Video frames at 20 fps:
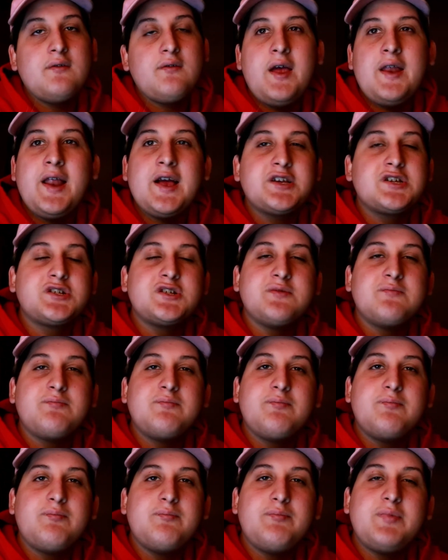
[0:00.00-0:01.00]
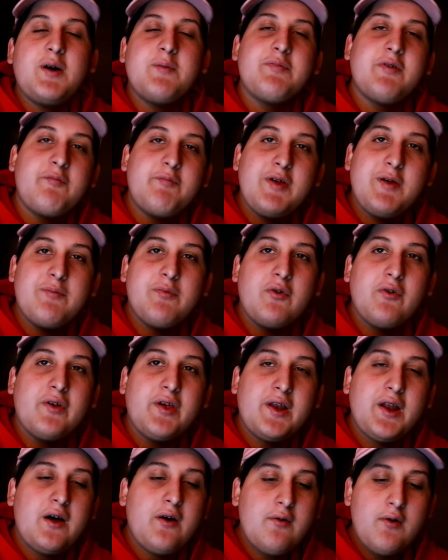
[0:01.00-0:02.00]
an extra bump of people,
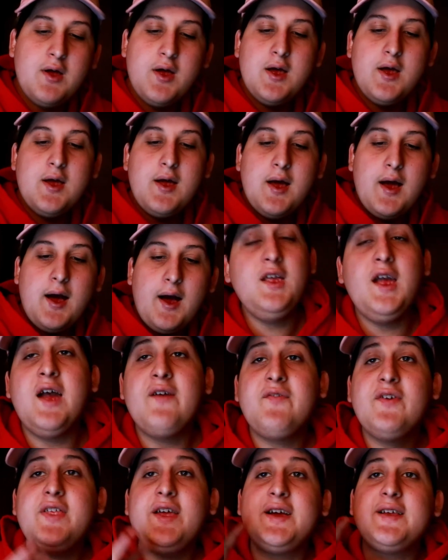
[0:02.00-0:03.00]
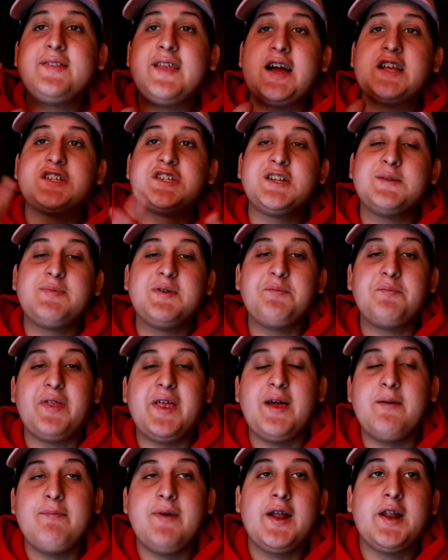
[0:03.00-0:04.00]
you know? I feel like that should have been
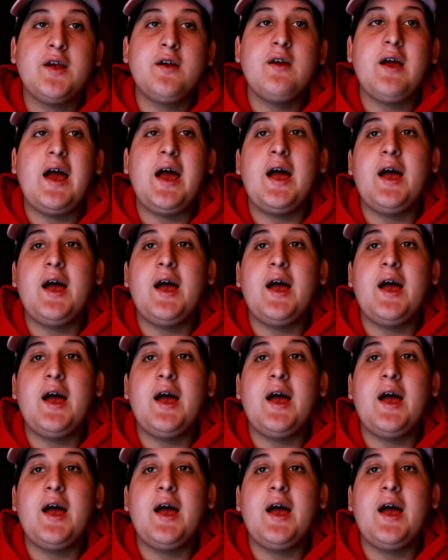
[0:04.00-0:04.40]
planned better.